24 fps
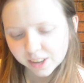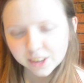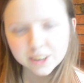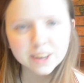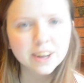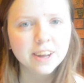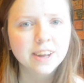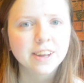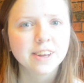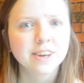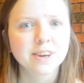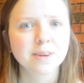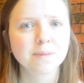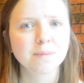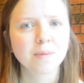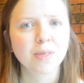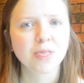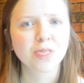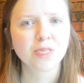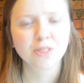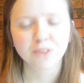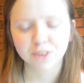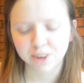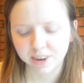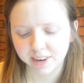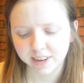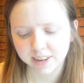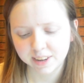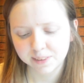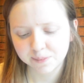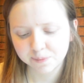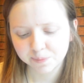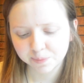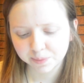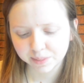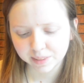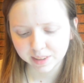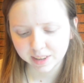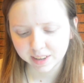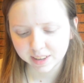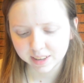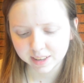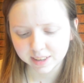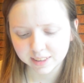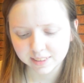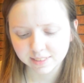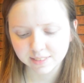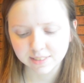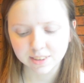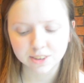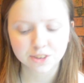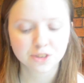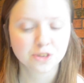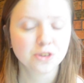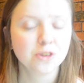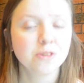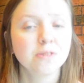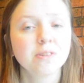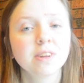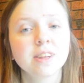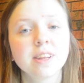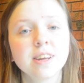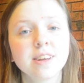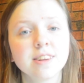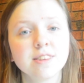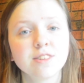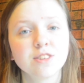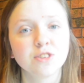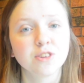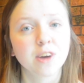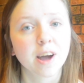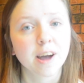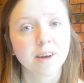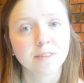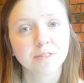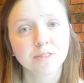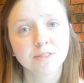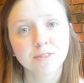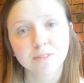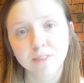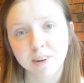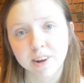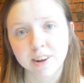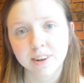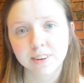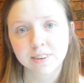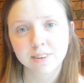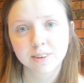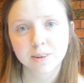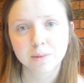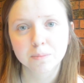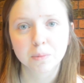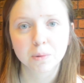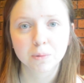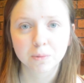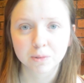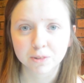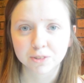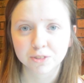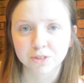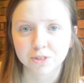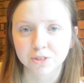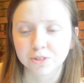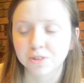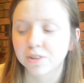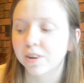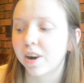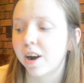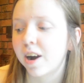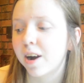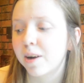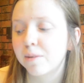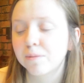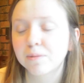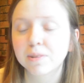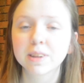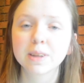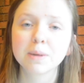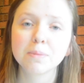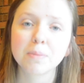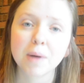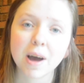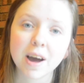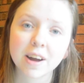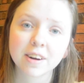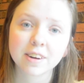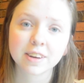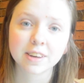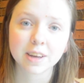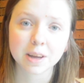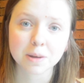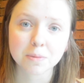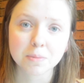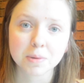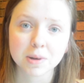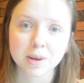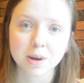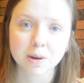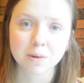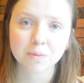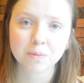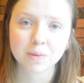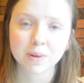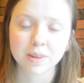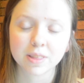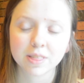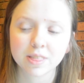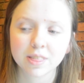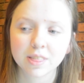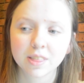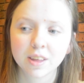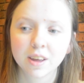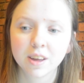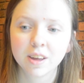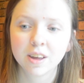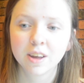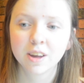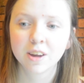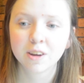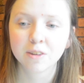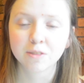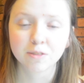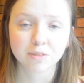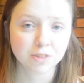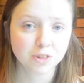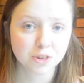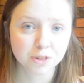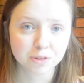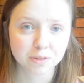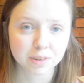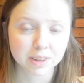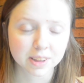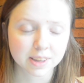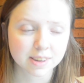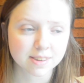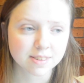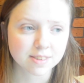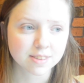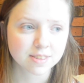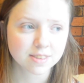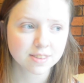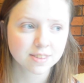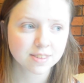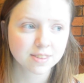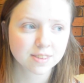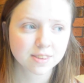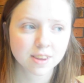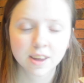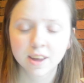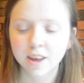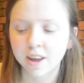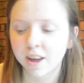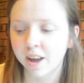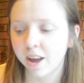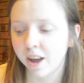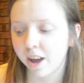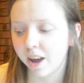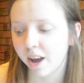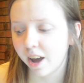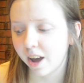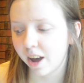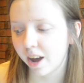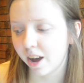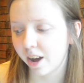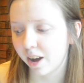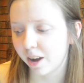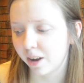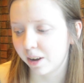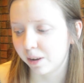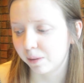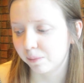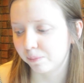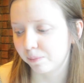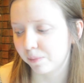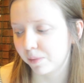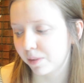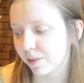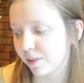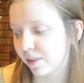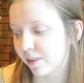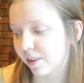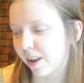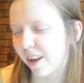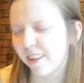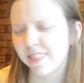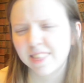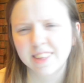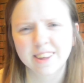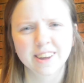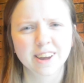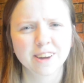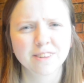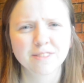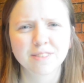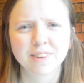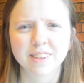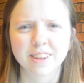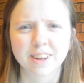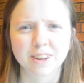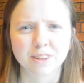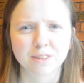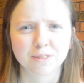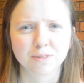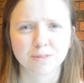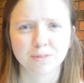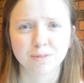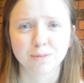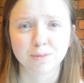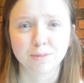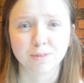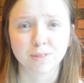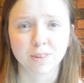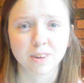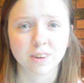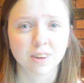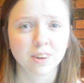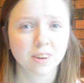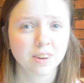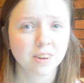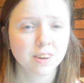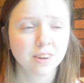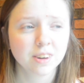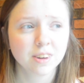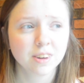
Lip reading: Okay, number 3 is new release you haven't read but want to. I'm really bad at keeping up with new releases. I think I've read 5